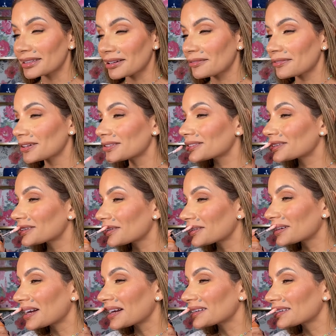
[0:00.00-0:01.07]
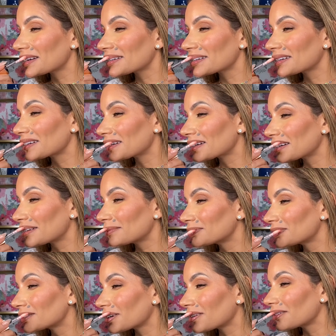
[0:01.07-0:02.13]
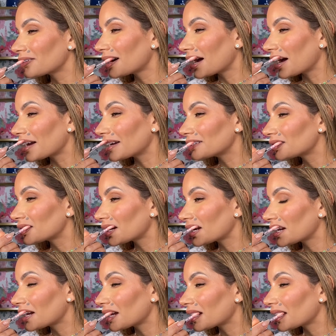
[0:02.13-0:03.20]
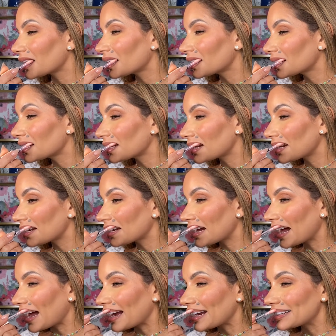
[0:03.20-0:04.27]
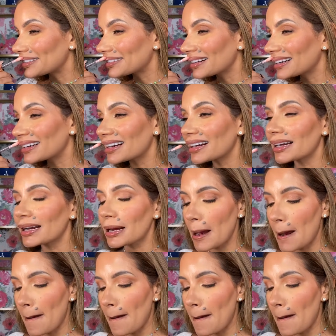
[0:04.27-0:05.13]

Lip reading: It feels so nice on the lips, so hydrating, instantly hydrating.